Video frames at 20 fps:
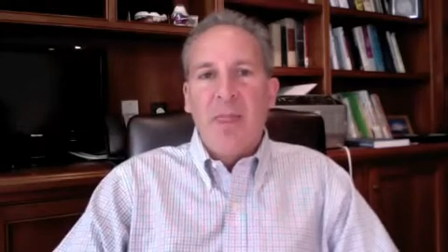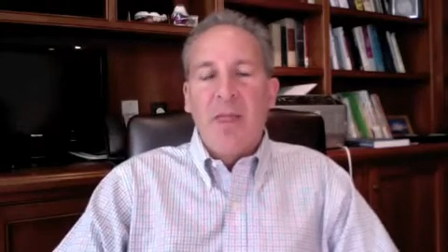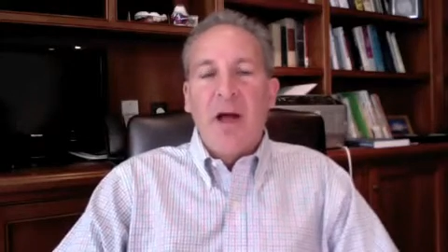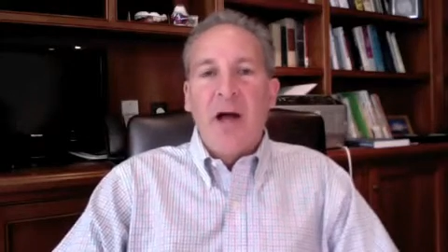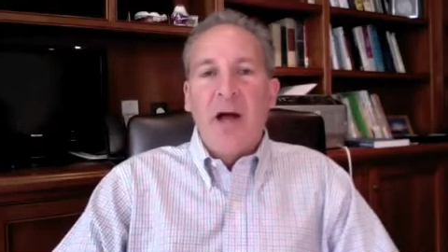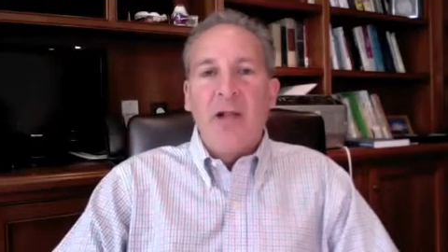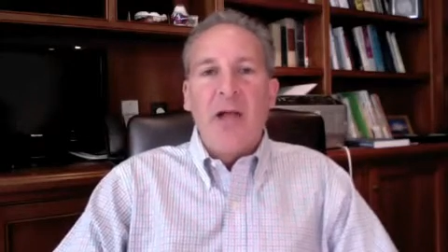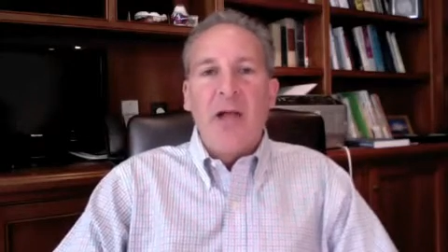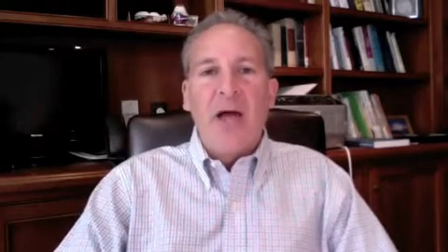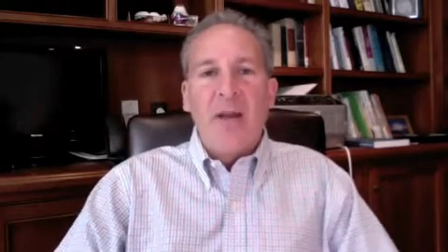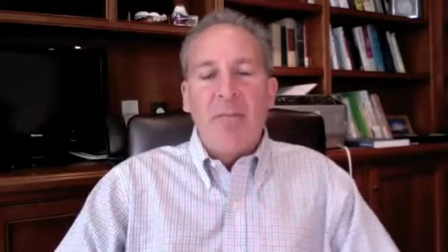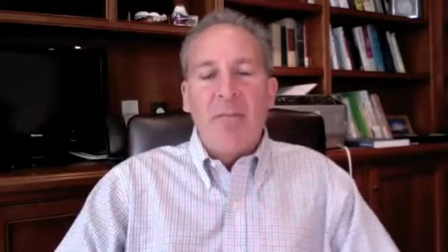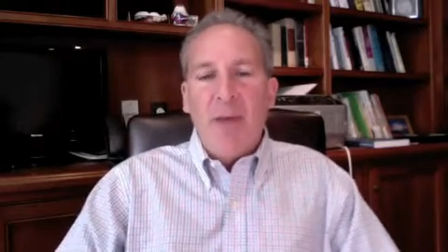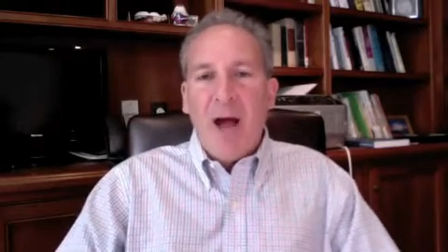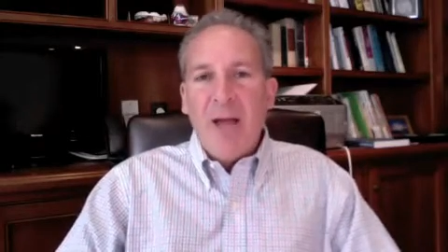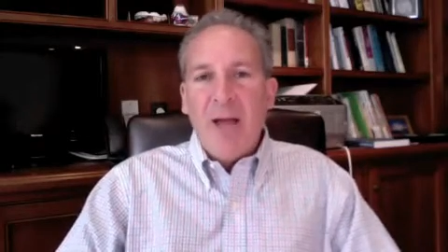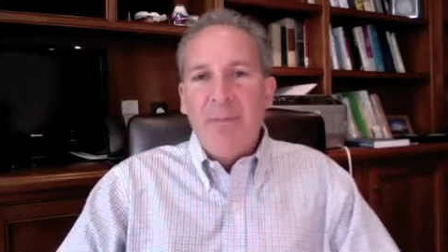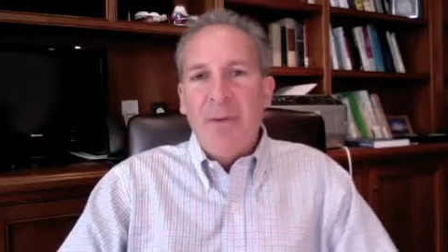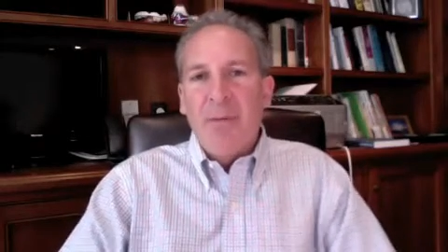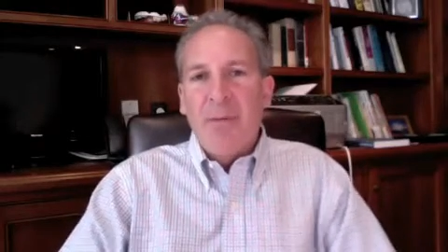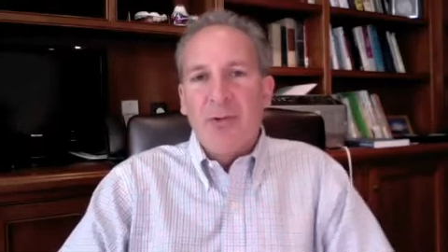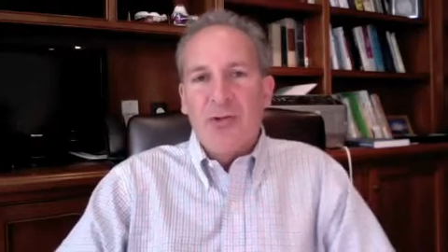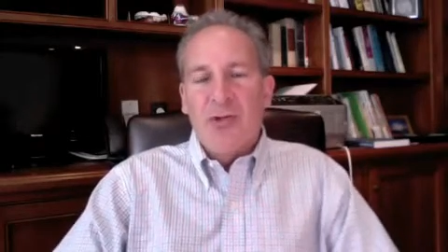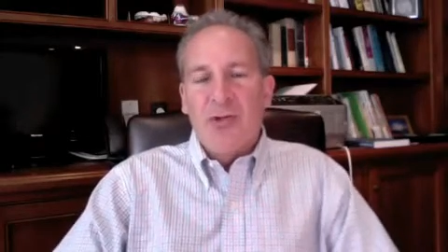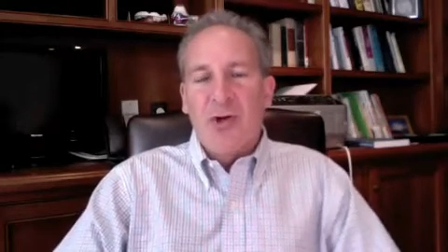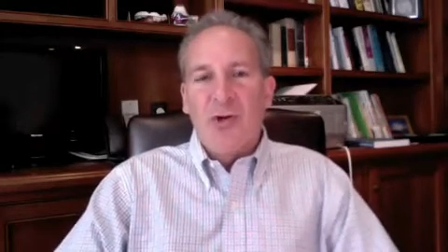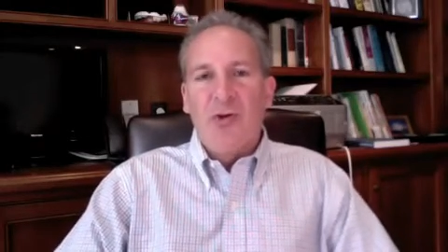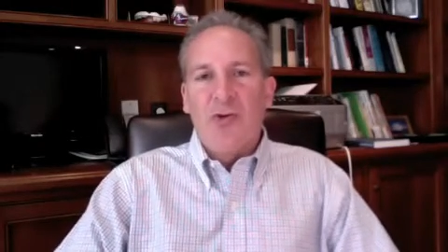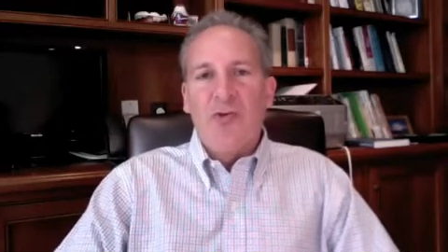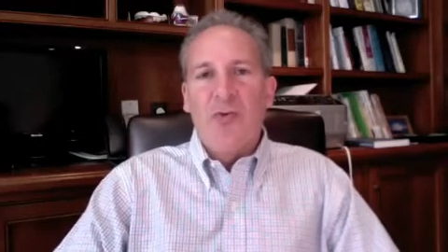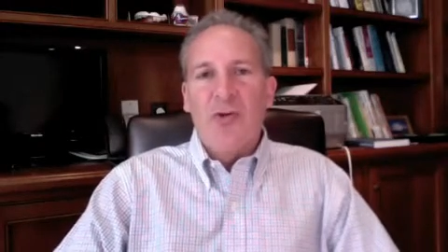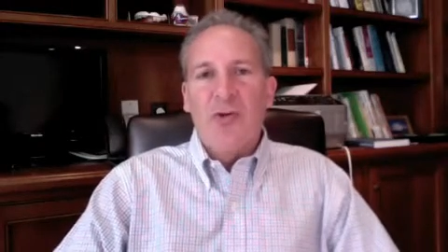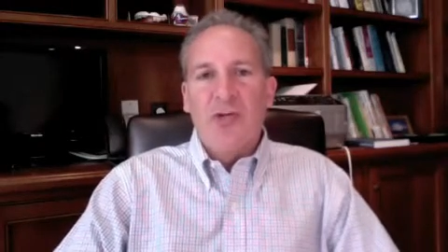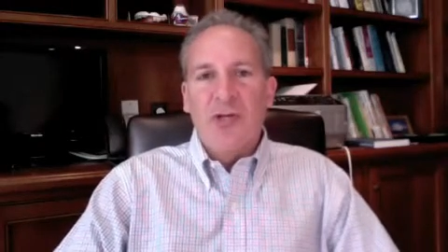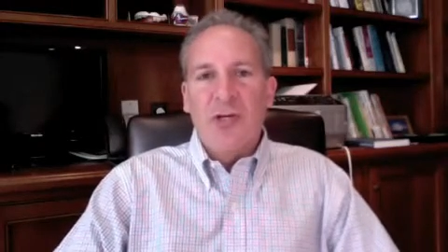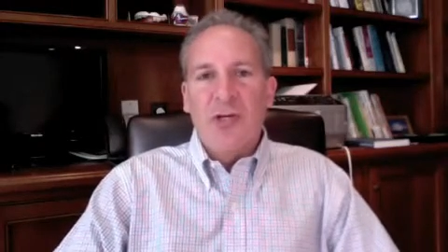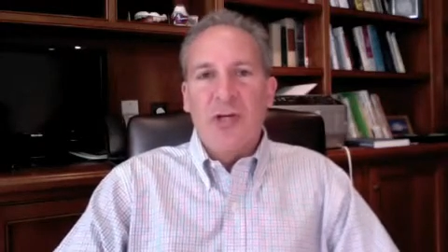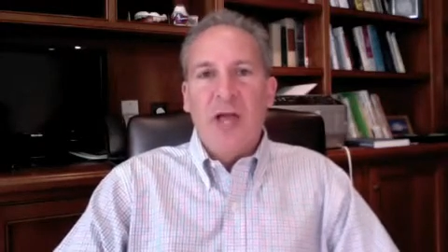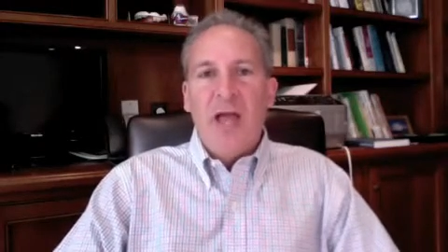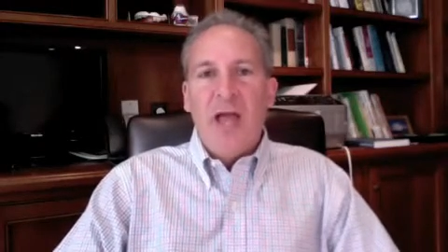A lot of my people started
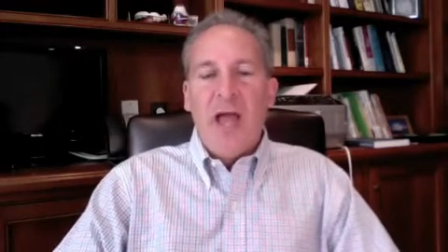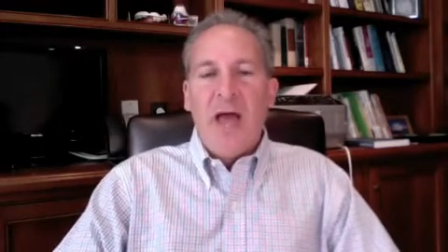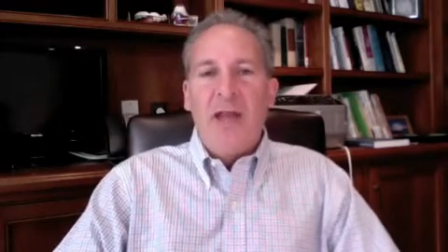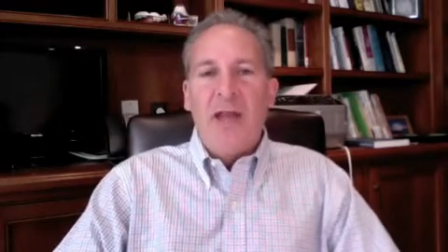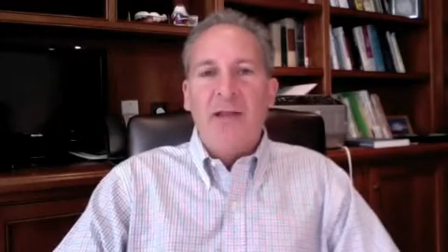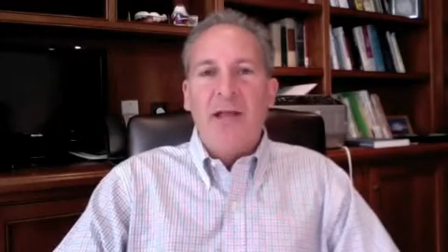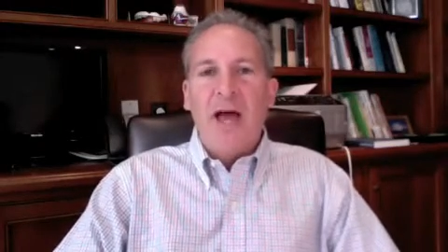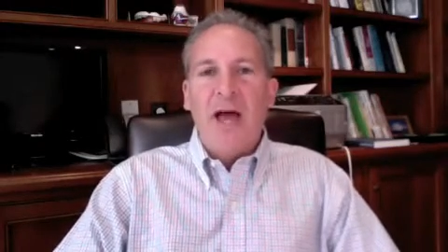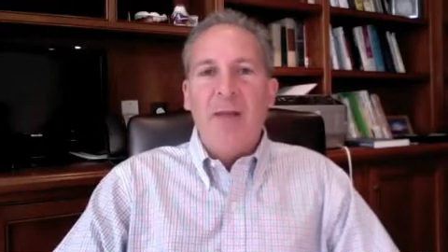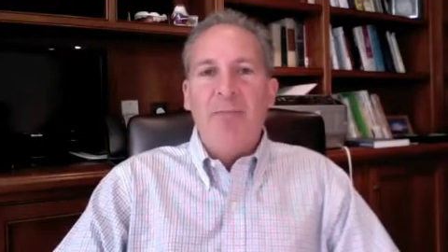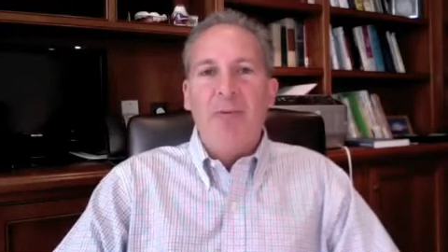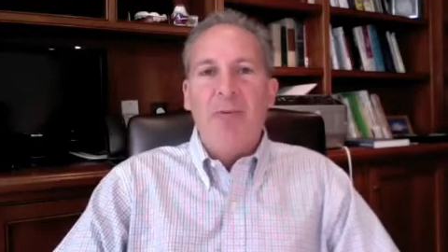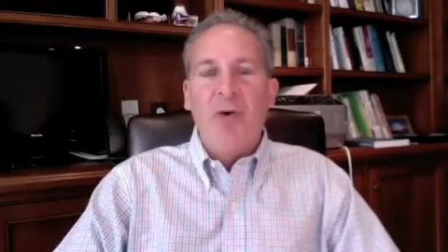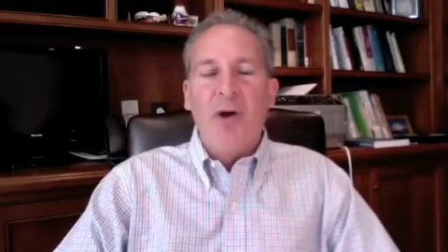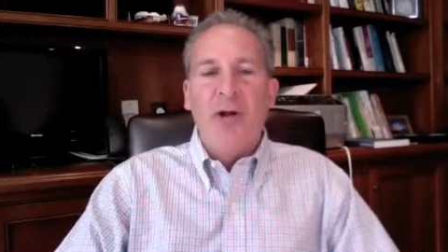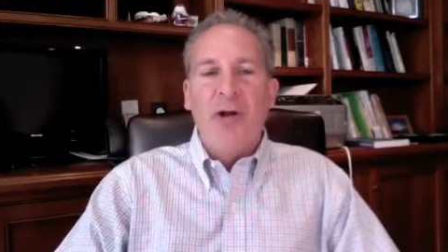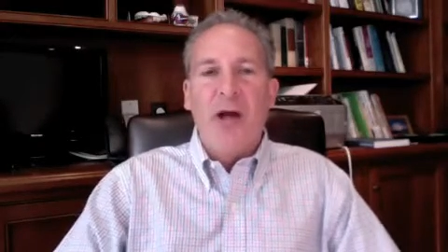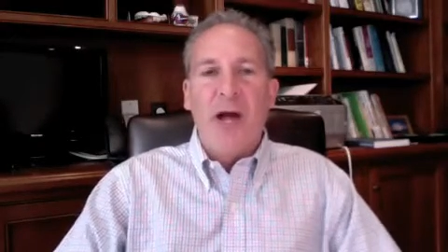switching. And at that point,